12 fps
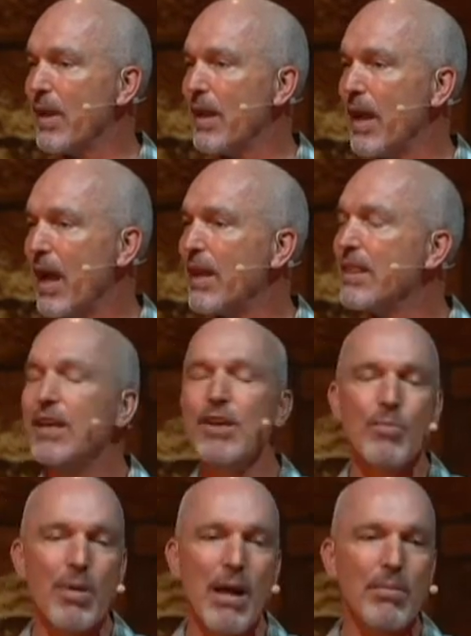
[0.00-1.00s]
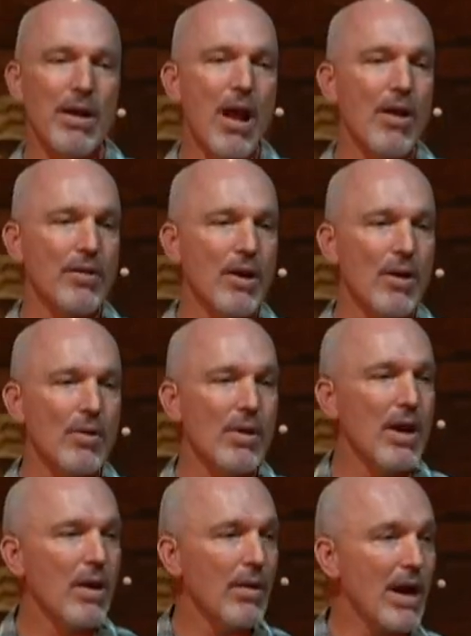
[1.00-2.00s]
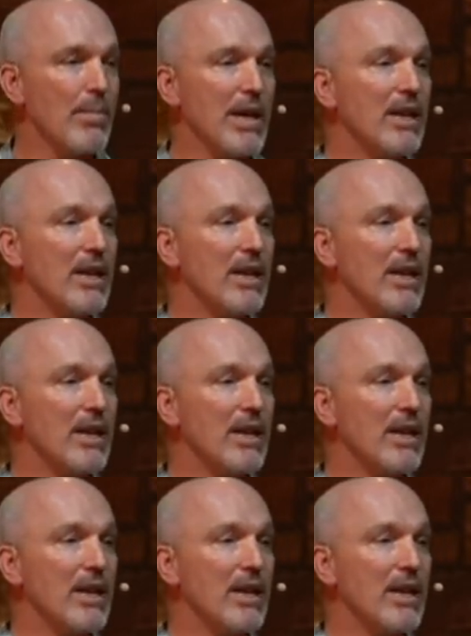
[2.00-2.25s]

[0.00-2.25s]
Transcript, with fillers: I think you probably all know what I mean.